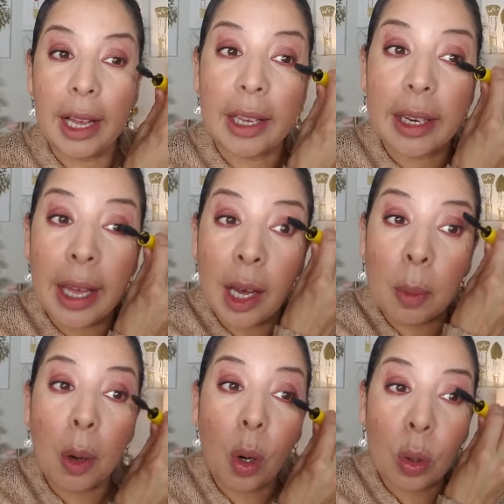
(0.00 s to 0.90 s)
help
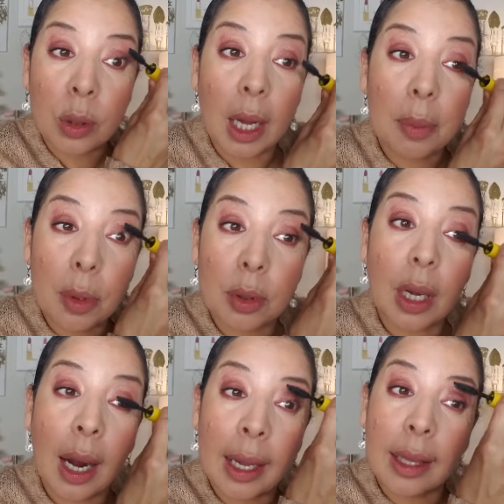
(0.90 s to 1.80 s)
hold up those
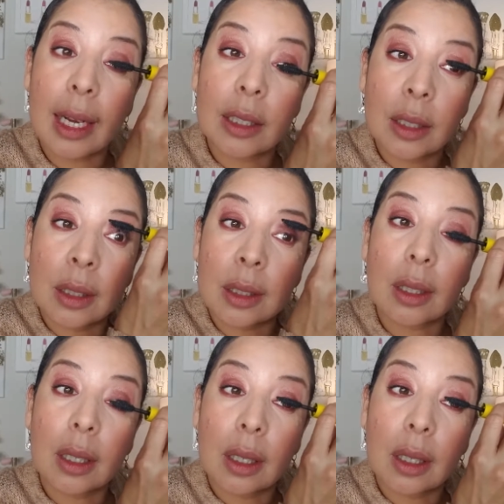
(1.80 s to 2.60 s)
eyelashes.